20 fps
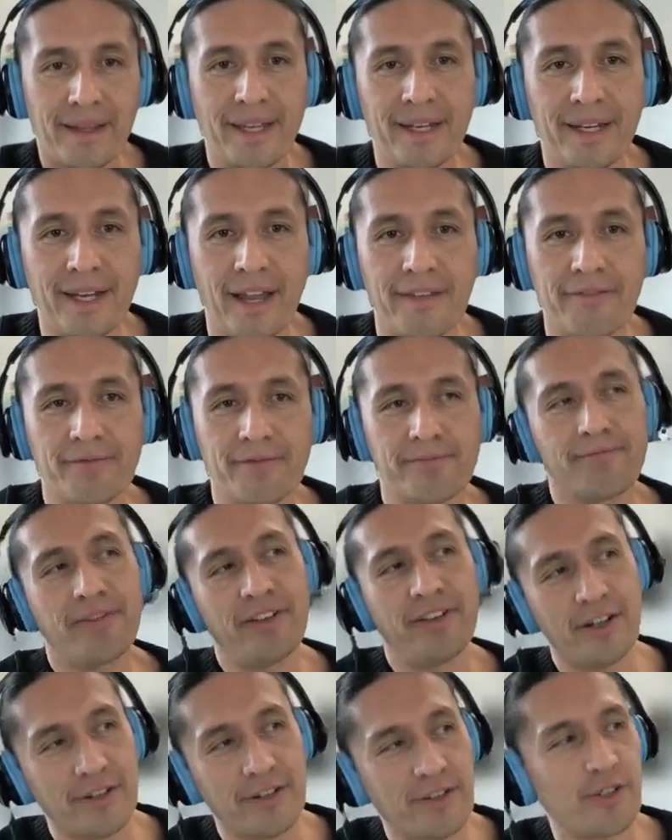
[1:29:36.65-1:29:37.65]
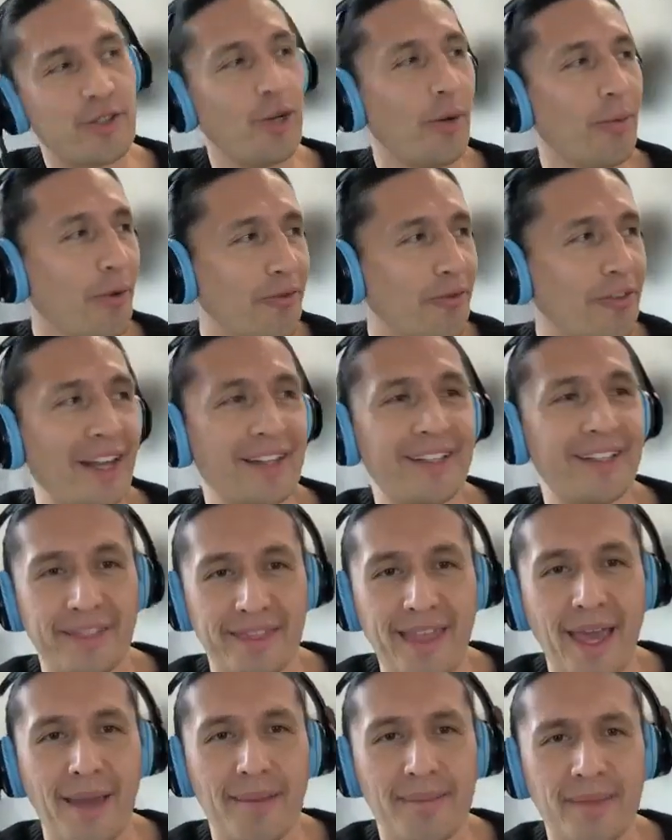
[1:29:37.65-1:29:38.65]
and I've heard some of the
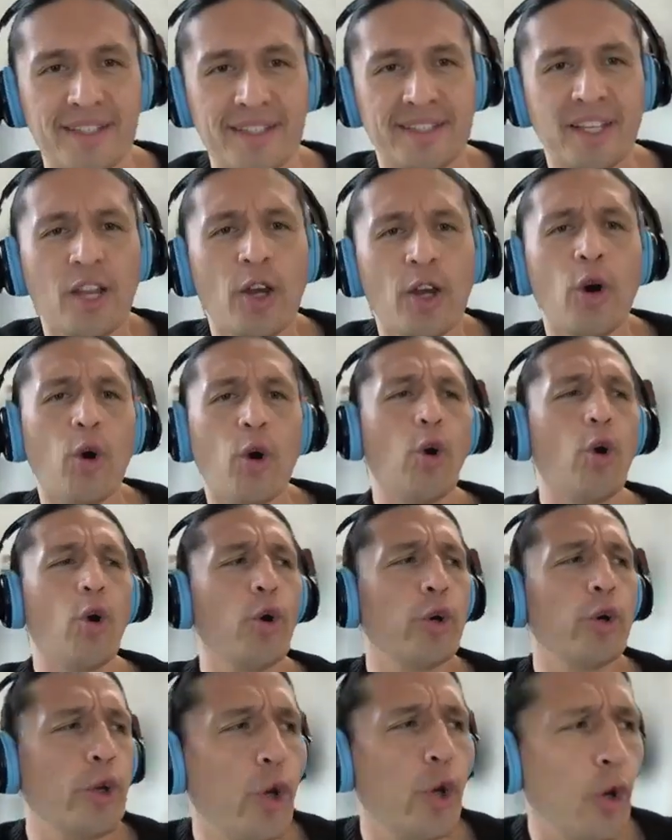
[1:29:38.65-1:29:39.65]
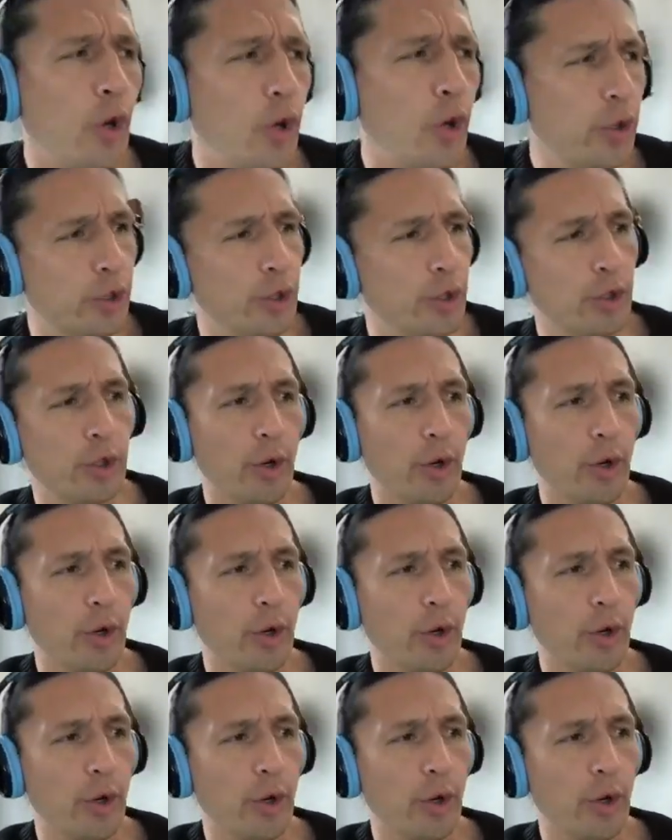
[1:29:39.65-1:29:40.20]
academics, oh no,